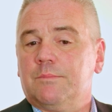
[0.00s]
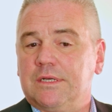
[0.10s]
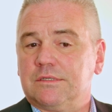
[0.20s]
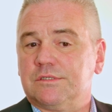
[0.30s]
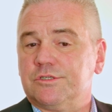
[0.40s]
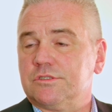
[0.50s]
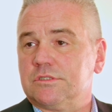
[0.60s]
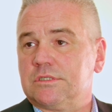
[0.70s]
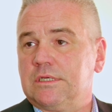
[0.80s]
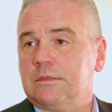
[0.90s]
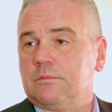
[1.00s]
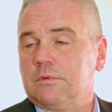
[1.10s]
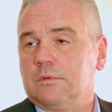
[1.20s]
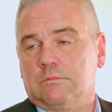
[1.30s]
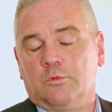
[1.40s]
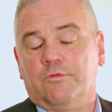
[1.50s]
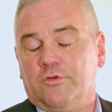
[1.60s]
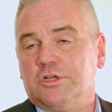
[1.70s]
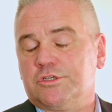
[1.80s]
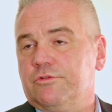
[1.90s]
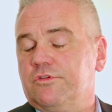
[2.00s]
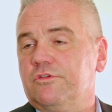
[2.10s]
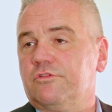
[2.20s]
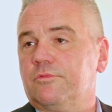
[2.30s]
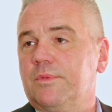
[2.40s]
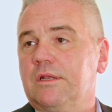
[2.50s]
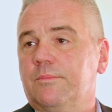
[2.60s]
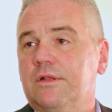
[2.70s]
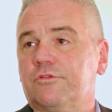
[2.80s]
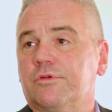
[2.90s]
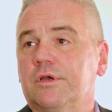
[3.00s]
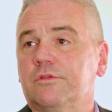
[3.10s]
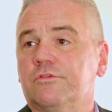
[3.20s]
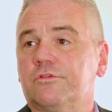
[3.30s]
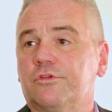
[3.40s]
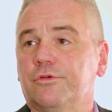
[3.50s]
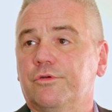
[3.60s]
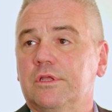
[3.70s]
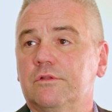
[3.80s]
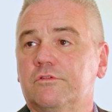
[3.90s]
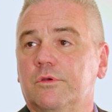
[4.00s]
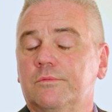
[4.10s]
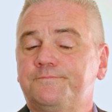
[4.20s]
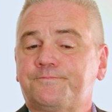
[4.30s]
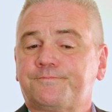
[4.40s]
make decisions, or advise her on decisions made about Australia's security and so